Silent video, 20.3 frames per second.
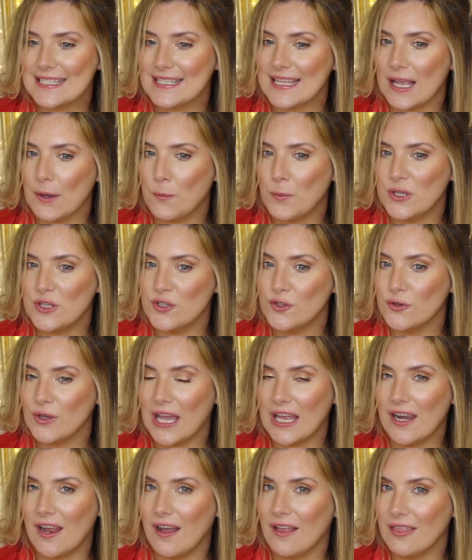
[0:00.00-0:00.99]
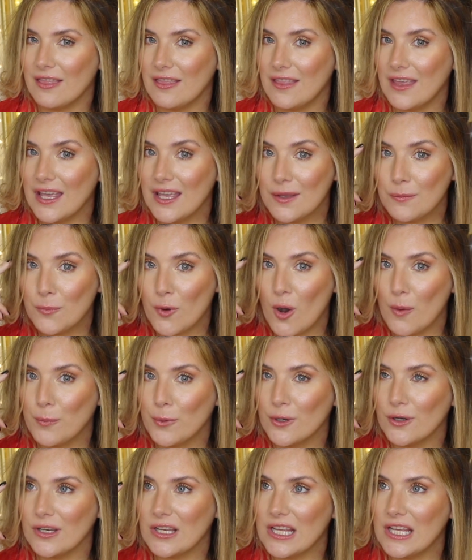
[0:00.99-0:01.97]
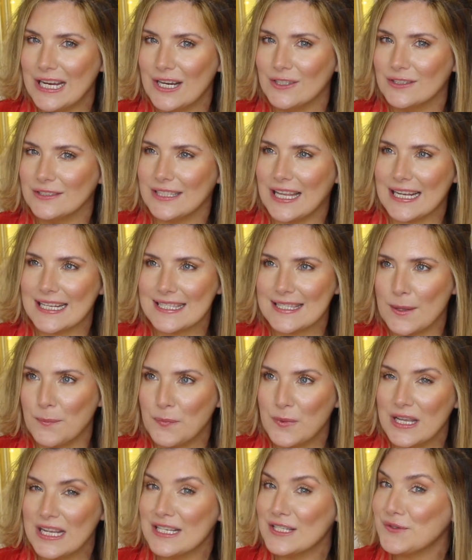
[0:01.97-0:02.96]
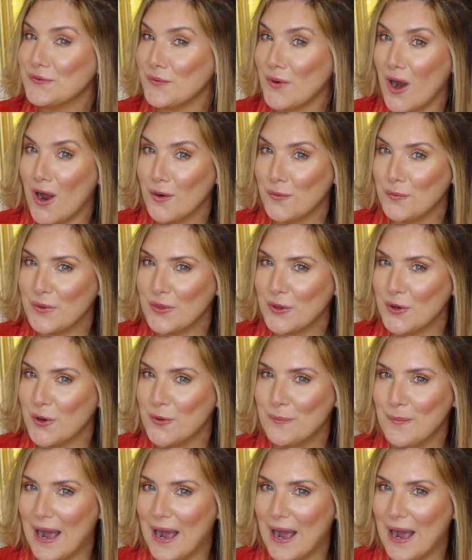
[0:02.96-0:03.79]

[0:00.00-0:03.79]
is like when you cannot think properly or like something is wrong with your